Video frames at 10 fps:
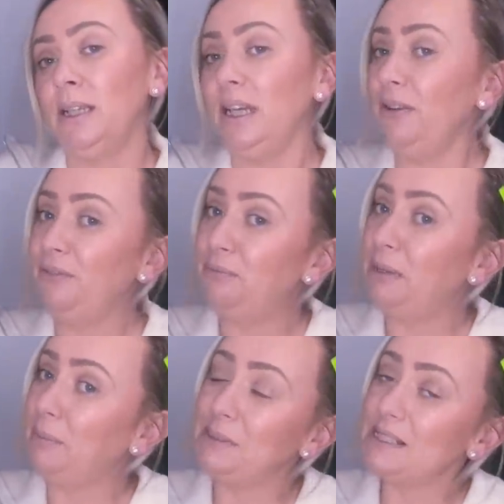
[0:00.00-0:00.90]
if
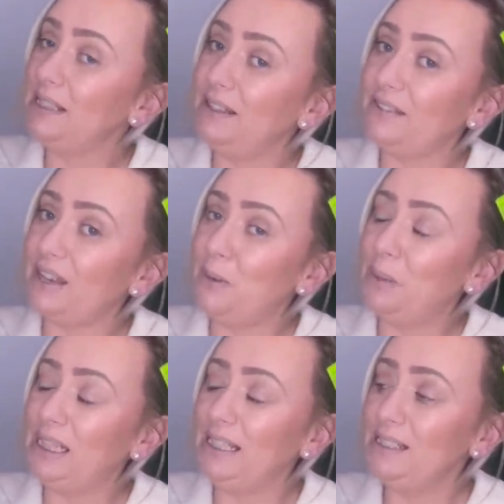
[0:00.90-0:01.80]
people say that they're
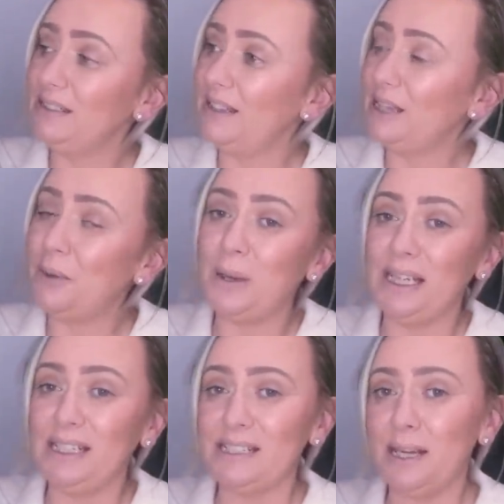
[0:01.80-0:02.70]
Weleda, then they're
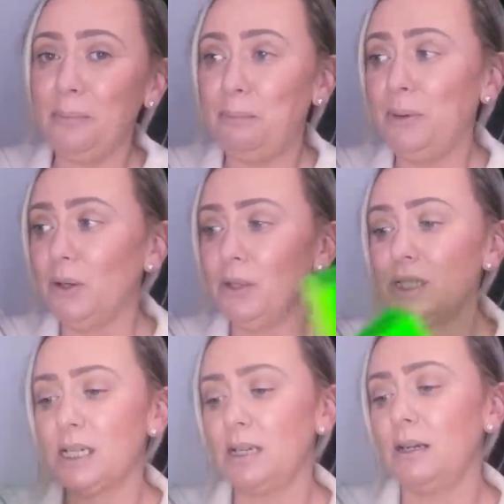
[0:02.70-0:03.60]
Weleda,
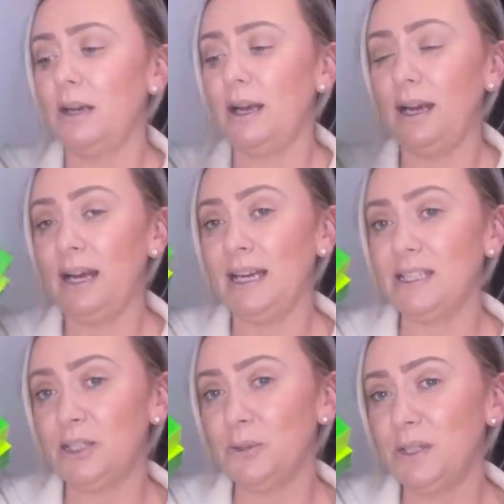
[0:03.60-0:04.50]
but I
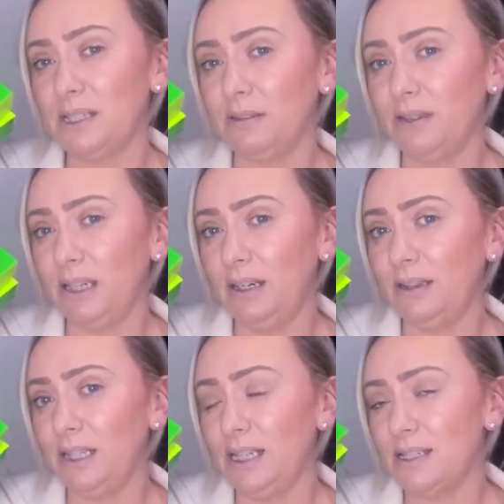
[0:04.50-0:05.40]
do still think
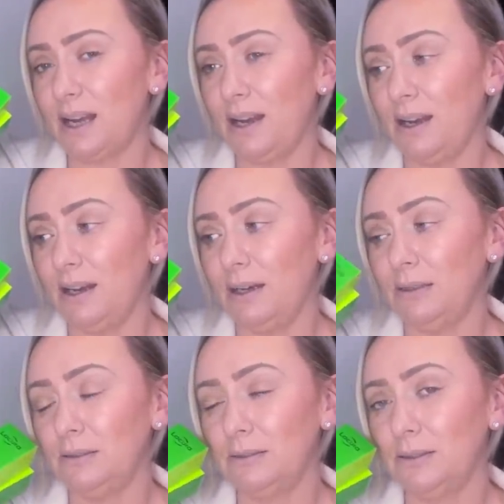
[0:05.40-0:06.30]
these are
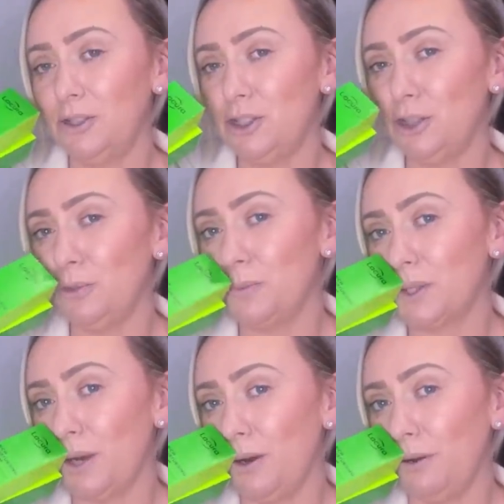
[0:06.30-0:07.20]
dupes
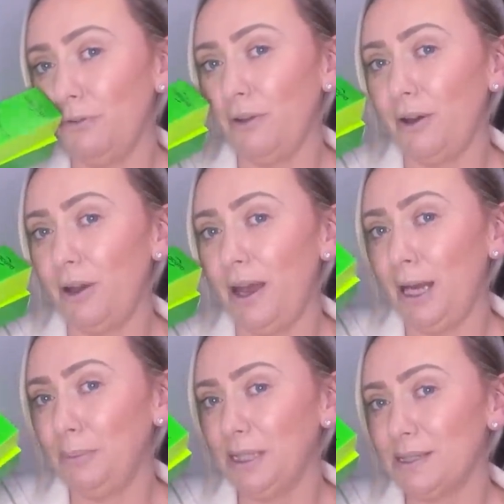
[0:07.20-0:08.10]
of
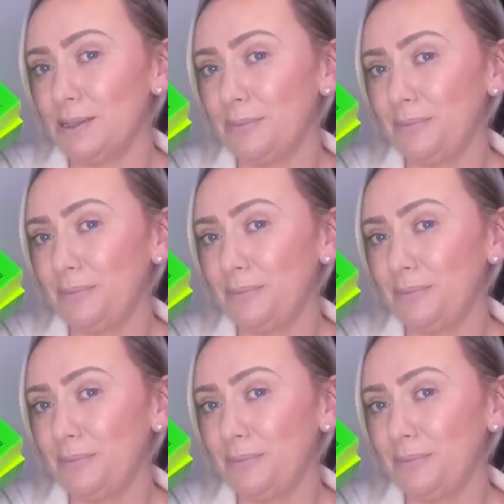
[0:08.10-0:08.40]
Elemis.